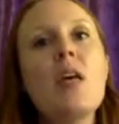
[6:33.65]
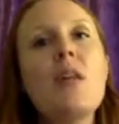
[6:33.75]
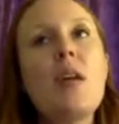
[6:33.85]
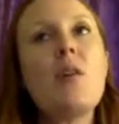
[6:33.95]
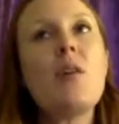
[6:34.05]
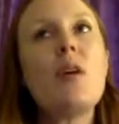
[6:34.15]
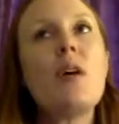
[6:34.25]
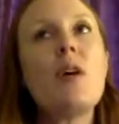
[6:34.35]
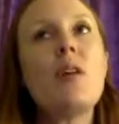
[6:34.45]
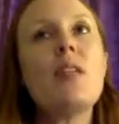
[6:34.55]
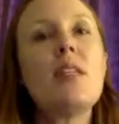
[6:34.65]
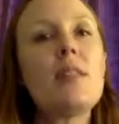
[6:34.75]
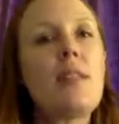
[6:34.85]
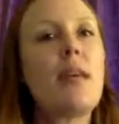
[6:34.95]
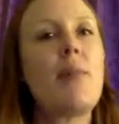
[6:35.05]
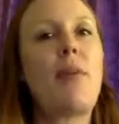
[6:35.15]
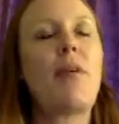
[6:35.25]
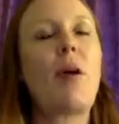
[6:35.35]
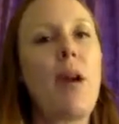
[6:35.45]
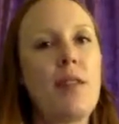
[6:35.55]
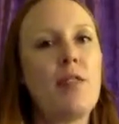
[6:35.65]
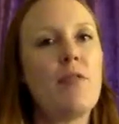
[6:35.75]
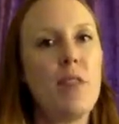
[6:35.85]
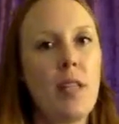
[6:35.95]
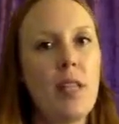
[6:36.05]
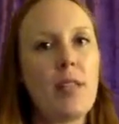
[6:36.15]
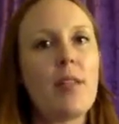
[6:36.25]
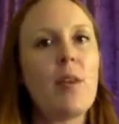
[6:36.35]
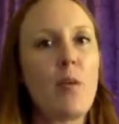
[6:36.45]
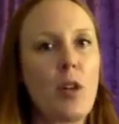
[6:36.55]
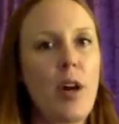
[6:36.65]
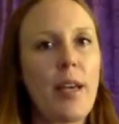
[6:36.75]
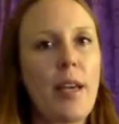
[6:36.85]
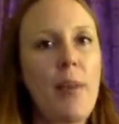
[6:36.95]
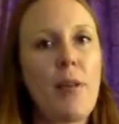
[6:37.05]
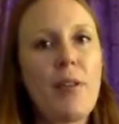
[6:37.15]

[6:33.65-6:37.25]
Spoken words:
Now, let's think about the kinds of villains that we're talking about.